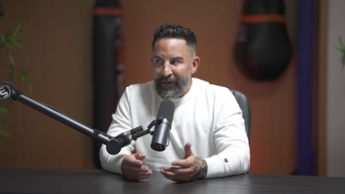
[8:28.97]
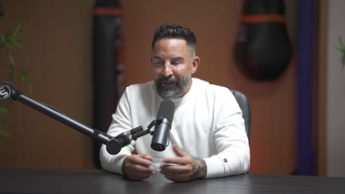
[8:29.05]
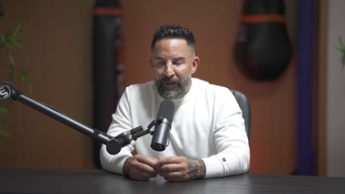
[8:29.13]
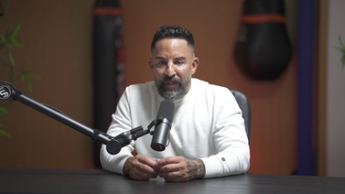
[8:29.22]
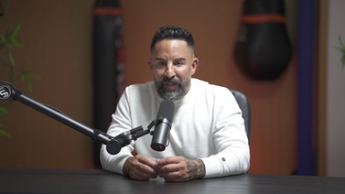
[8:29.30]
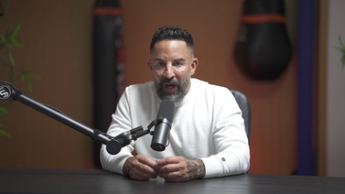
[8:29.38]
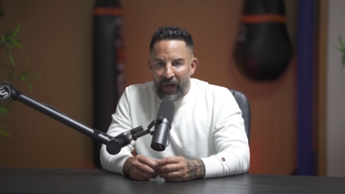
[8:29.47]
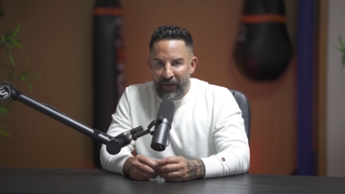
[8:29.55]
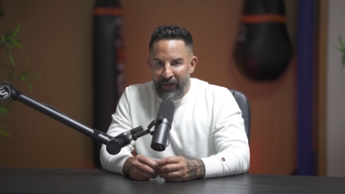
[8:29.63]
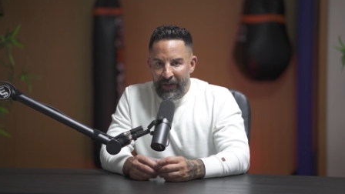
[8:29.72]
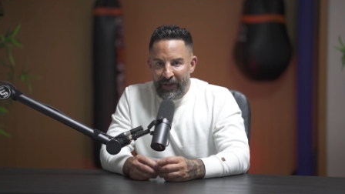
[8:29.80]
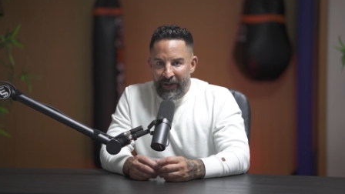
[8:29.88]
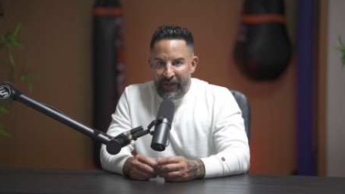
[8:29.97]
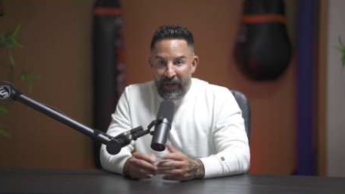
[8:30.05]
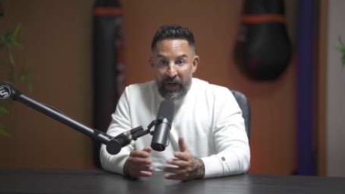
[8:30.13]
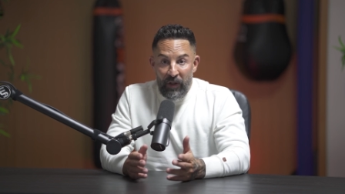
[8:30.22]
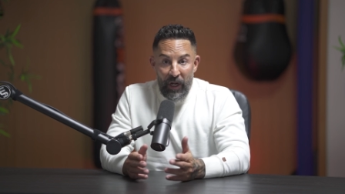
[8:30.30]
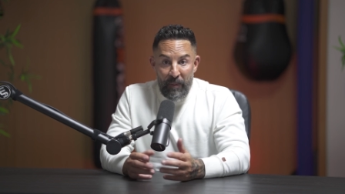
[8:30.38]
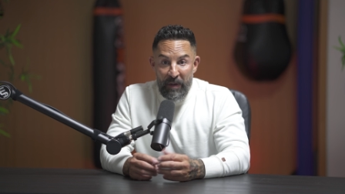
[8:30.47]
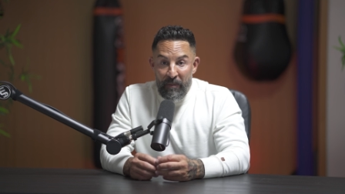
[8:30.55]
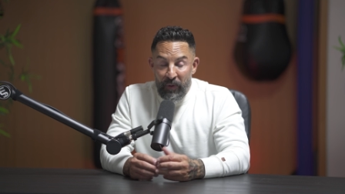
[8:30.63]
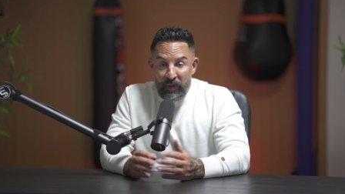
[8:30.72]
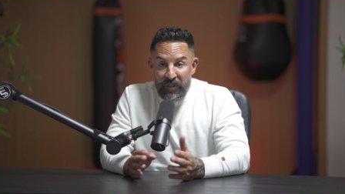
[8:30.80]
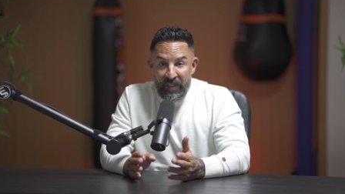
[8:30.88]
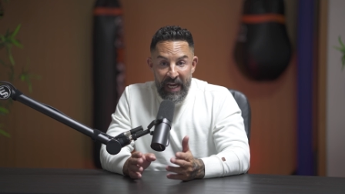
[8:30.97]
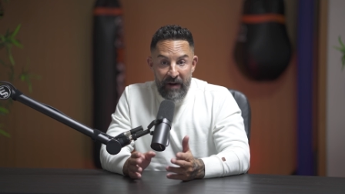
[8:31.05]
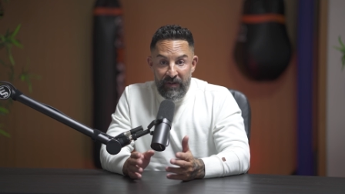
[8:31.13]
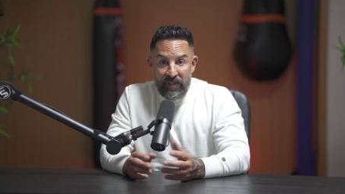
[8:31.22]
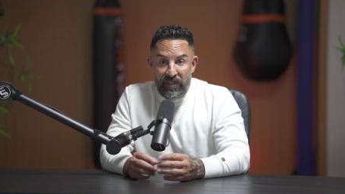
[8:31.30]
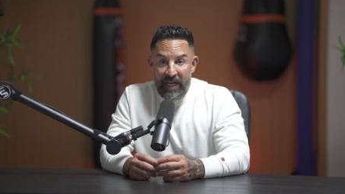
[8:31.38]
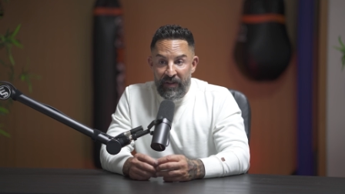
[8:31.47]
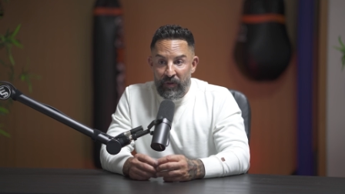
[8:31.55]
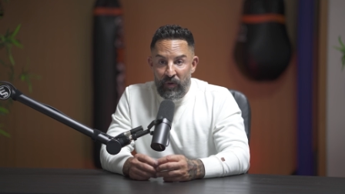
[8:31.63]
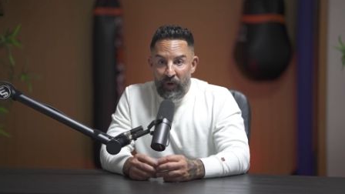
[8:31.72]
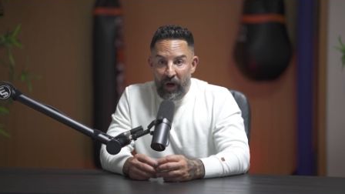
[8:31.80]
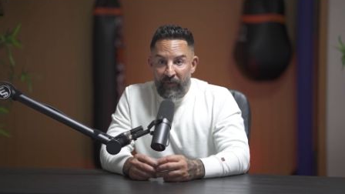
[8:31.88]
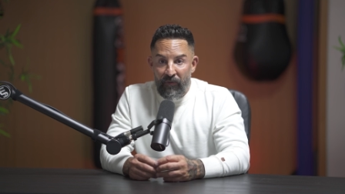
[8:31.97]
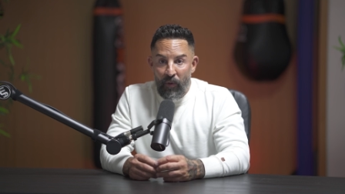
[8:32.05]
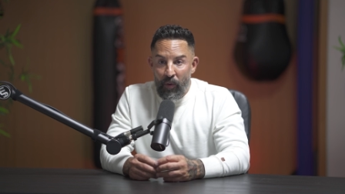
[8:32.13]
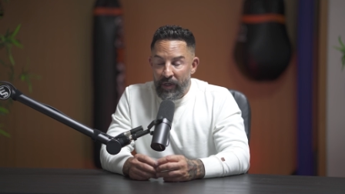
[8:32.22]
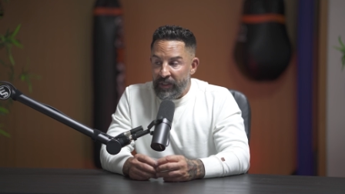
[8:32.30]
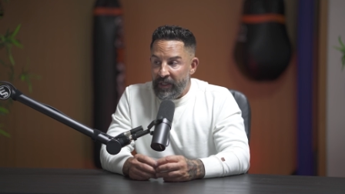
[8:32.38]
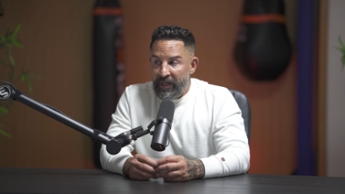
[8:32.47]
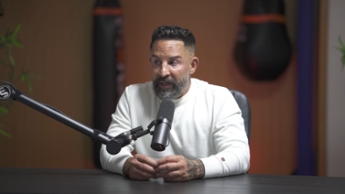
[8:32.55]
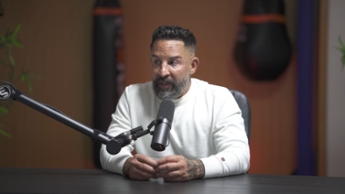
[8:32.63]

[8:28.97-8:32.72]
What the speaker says: There's a ton. And a lot of people are scared to say that they're not for it.